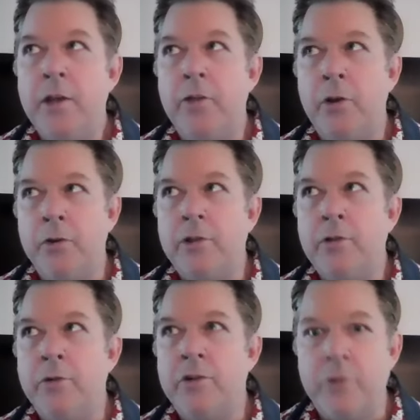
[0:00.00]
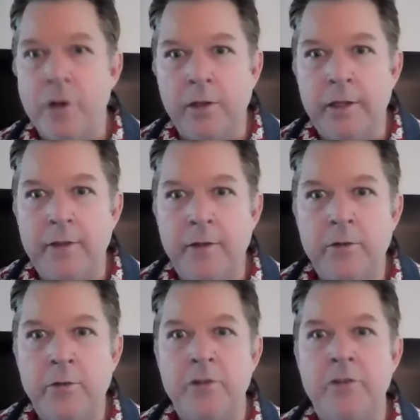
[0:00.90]
those who are struggling,
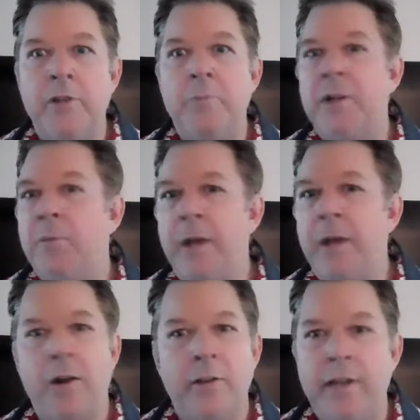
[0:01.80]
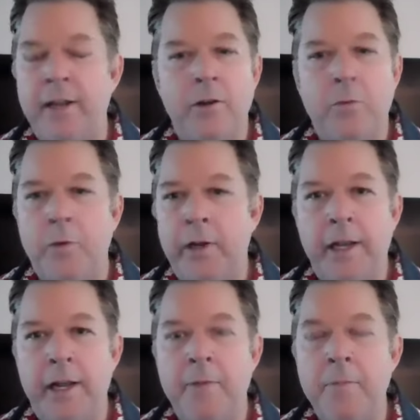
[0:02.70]
those who are sleeping in bed all day and don't want to
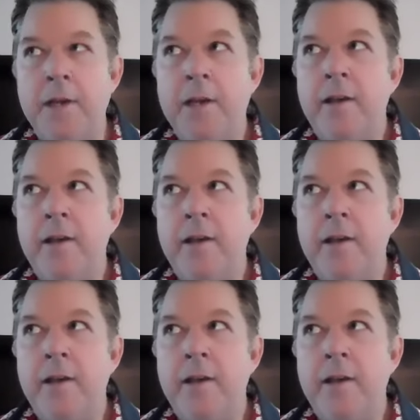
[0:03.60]
get up.